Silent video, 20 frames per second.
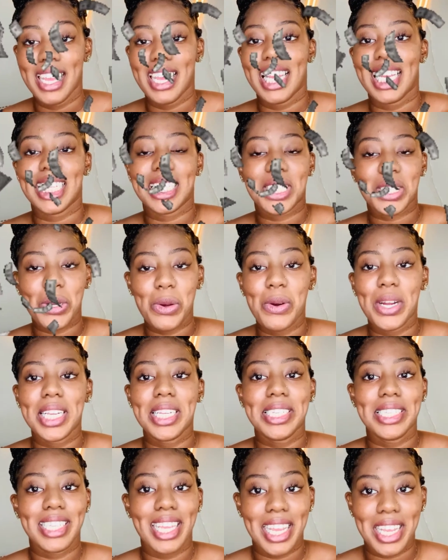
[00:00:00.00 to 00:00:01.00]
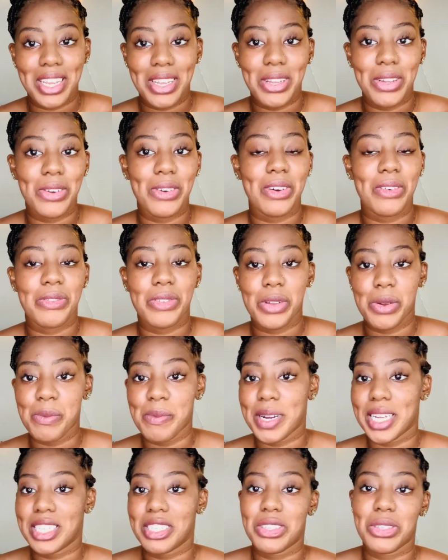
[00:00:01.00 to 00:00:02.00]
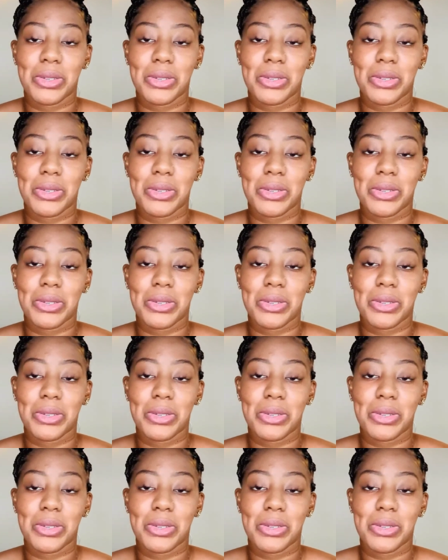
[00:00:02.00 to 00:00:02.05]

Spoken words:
It's going to take you a few months